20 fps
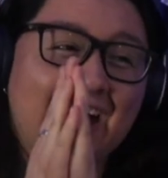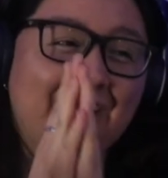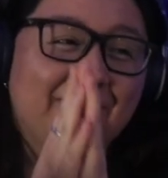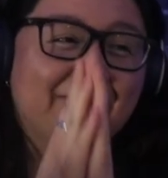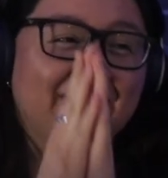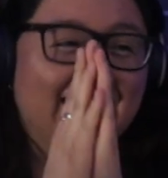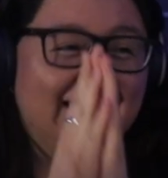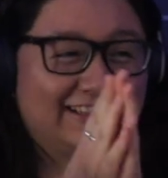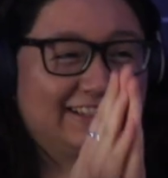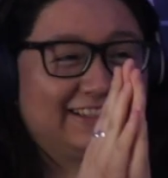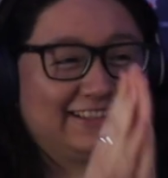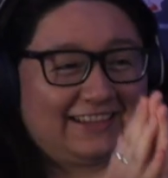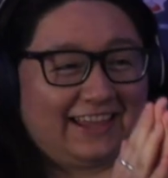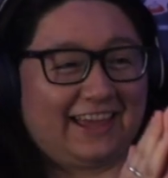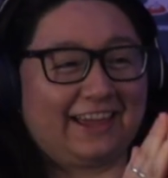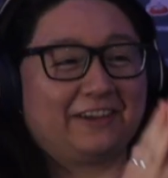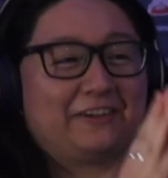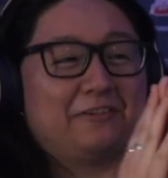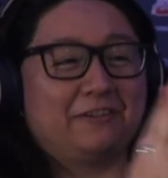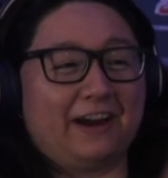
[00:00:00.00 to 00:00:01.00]
I would like to
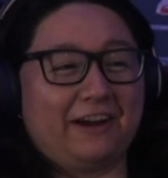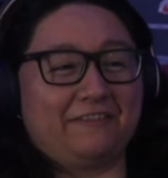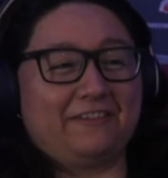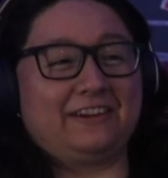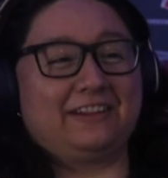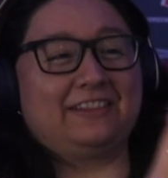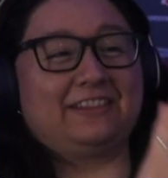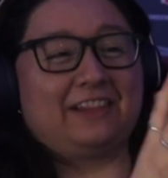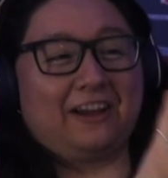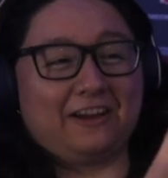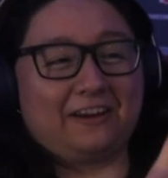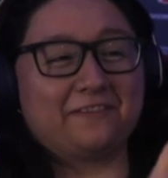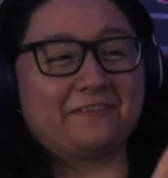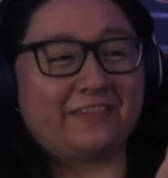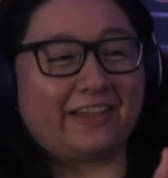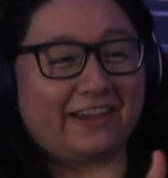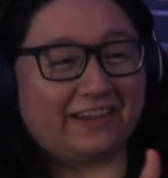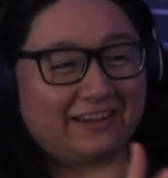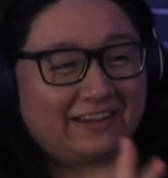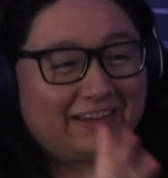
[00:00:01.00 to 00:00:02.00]
thank whoever thought of
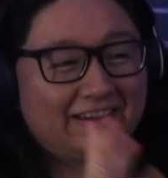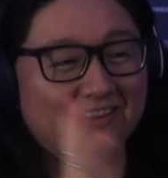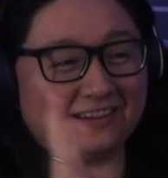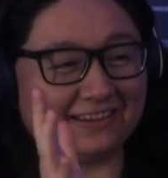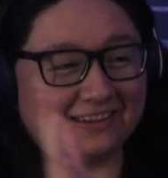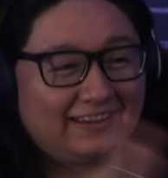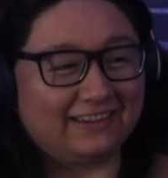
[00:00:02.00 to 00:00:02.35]
that.